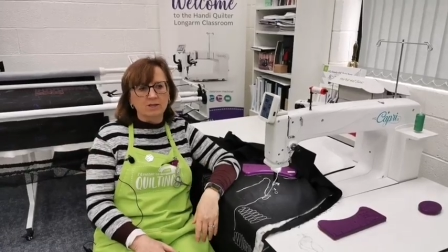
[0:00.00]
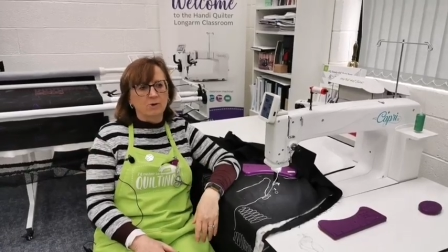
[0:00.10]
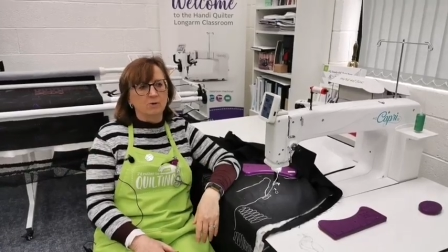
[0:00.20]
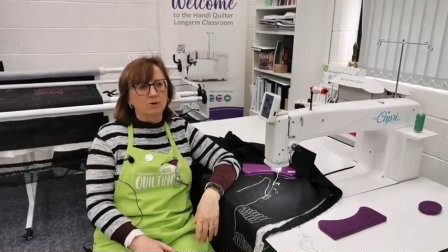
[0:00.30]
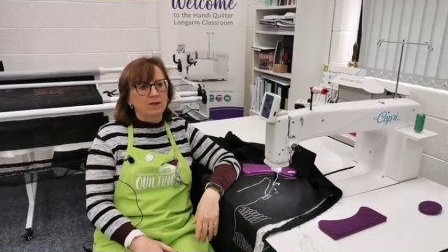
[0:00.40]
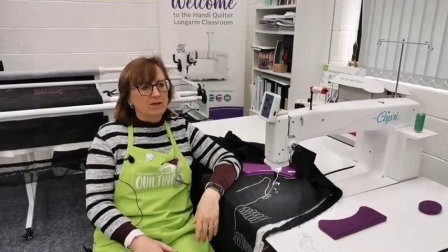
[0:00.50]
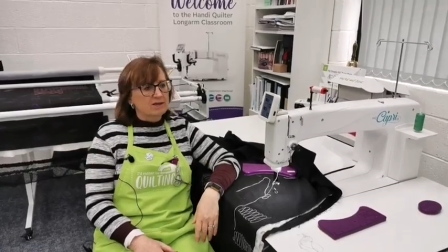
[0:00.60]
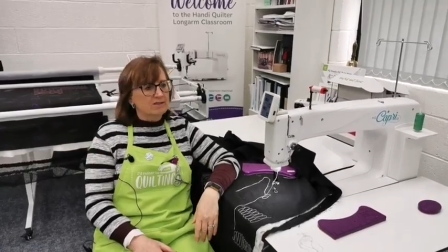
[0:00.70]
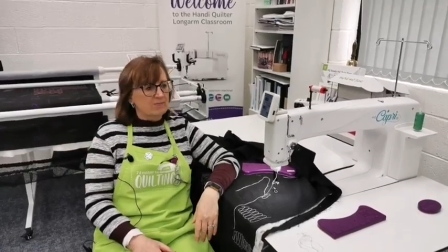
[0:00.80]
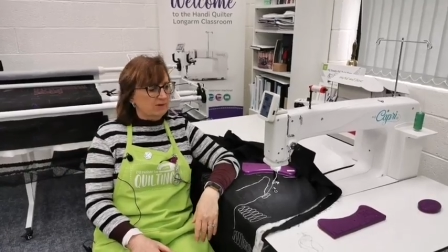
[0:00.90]
So
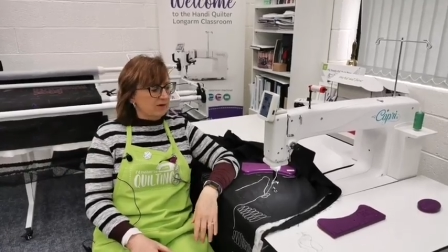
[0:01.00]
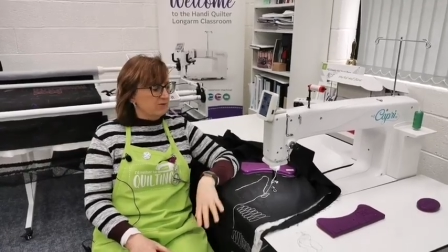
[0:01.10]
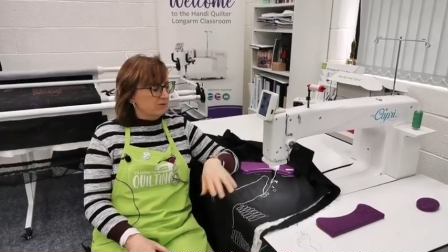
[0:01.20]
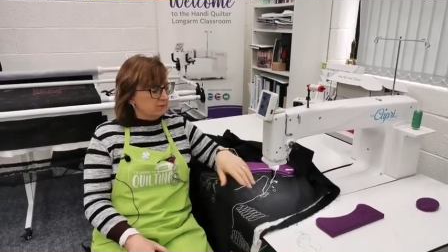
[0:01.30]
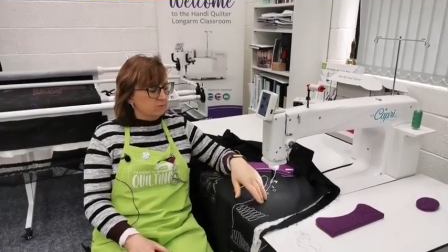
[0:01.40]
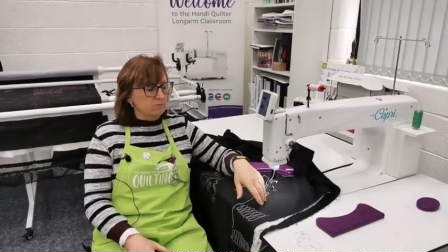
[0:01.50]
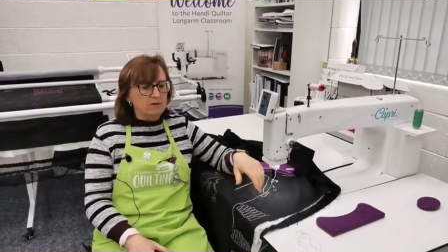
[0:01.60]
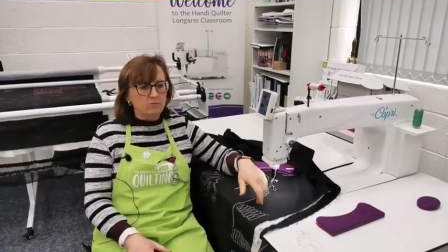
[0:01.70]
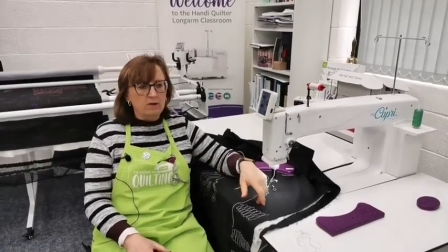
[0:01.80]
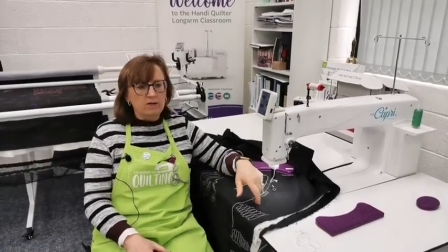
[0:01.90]
something like this would
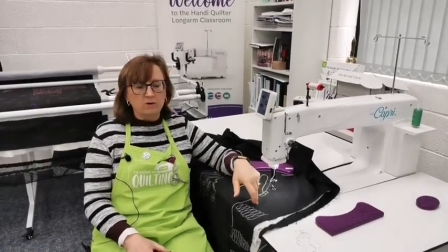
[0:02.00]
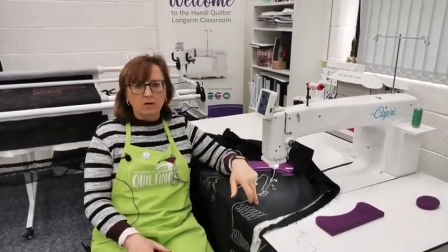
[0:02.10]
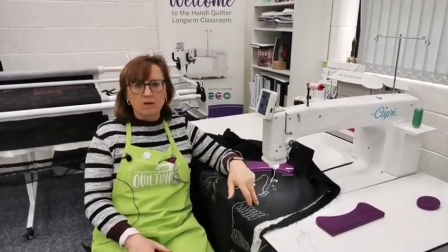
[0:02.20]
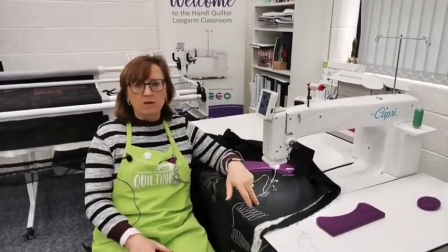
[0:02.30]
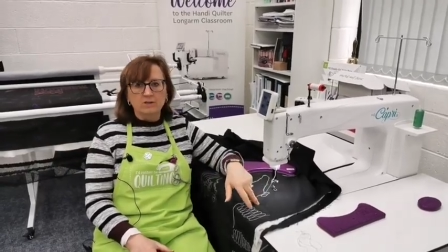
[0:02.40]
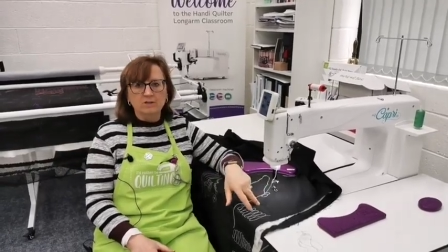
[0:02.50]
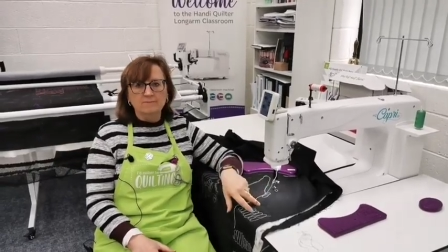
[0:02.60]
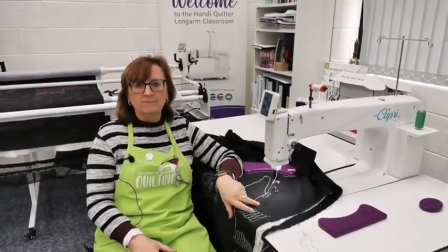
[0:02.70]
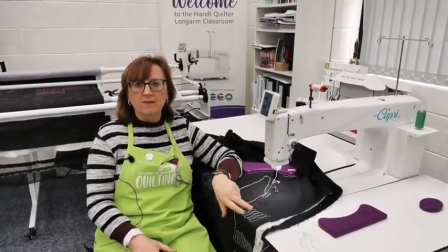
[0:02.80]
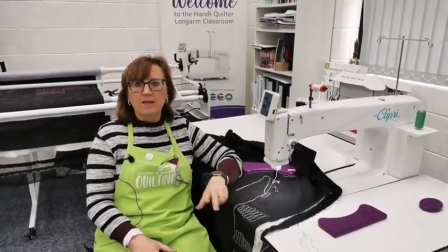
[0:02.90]
be a really good class.